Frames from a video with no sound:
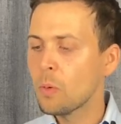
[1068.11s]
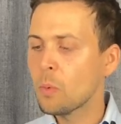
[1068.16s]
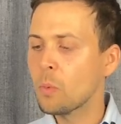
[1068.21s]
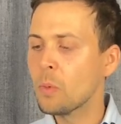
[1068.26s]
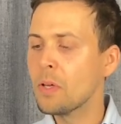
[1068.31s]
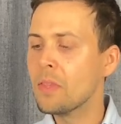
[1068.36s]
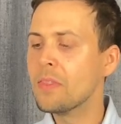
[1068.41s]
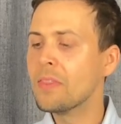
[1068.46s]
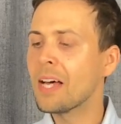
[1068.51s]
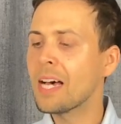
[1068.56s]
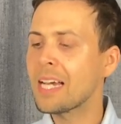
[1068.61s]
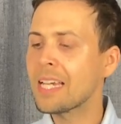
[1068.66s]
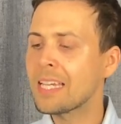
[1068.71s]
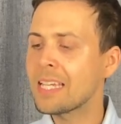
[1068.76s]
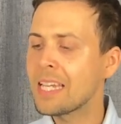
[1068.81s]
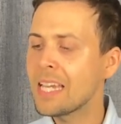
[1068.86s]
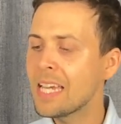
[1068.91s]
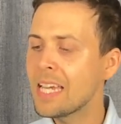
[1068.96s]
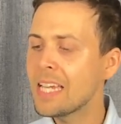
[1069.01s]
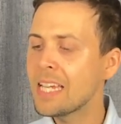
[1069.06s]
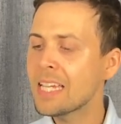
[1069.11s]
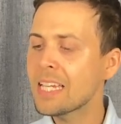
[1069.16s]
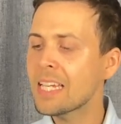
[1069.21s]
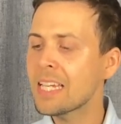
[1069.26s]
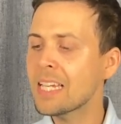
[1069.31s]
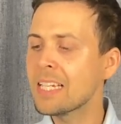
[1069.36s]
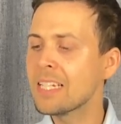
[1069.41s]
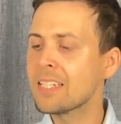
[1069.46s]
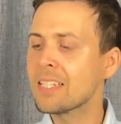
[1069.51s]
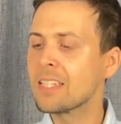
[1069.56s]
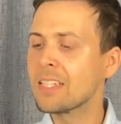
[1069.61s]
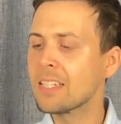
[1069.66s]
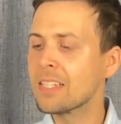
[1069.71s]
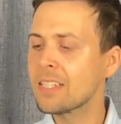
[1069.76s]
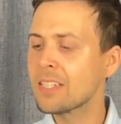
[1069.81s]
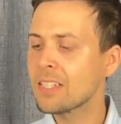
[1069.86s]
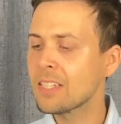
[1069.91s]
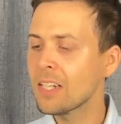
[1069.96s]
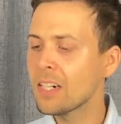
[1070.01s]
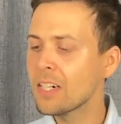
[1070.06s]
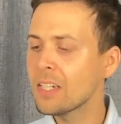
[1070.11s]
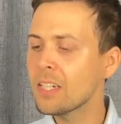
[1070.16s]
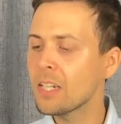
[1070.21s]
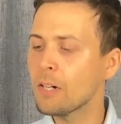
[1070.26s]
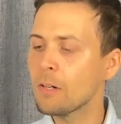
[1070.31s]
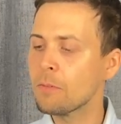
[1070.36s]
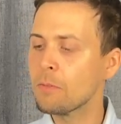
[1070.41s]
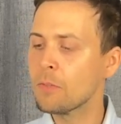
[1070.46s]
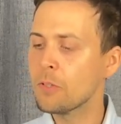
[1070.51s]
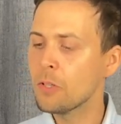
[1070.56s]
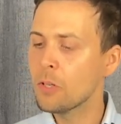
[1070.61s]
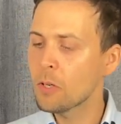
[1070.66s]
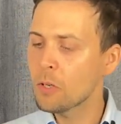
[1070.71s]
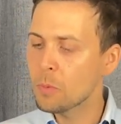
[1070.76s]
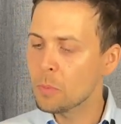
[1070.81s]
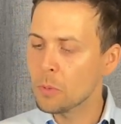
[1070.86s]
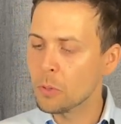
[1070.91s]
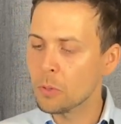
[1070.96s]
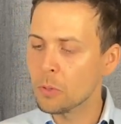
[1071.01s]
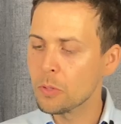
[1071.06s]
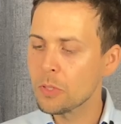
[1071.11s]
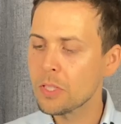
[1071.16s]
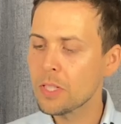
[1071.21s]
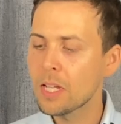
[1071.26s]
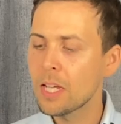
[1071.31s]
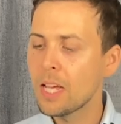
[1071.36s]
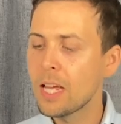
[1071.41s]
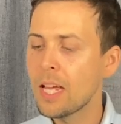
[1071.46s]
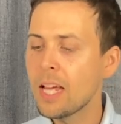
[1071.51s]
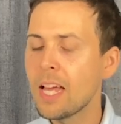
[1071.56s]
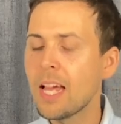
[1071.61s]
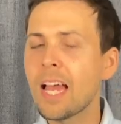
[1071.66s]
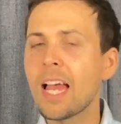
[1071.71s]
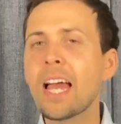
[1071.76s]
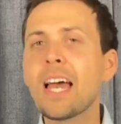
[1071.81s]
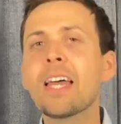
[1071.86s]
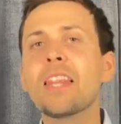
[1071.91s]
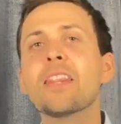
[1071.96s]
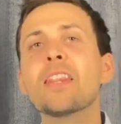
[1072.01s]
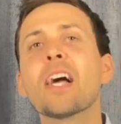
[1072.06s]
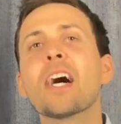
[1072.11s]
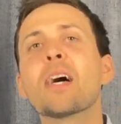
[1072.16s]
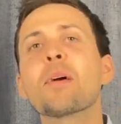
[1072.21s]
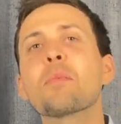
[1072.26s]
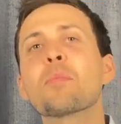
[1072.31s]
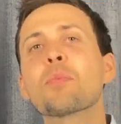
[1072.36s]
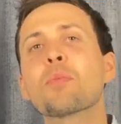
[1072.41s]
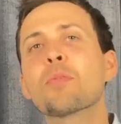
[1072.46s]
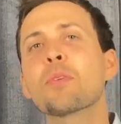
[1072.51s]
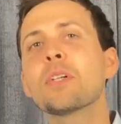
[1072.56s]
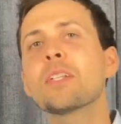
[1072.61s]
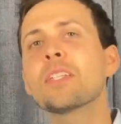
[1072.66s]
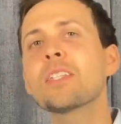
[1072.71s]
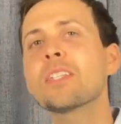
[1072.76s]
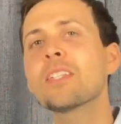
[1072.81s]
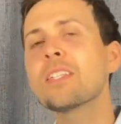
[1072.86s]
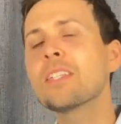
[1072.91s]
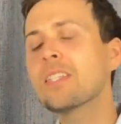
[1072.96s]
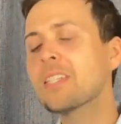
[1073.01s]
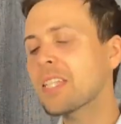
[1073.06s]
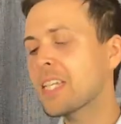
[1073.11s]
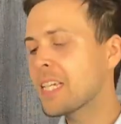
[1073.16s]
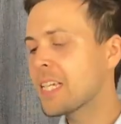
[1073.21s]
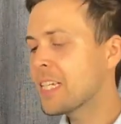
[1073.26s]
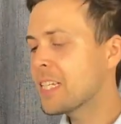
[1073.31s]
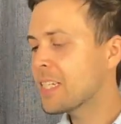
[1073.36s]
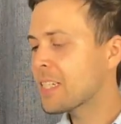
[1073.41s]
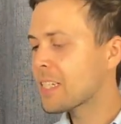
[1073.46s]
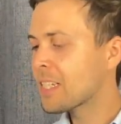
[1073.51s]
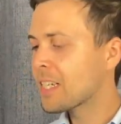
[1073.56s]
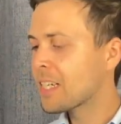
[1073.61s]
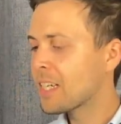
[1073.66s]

when thy king is the son of nobles, and thy princes eat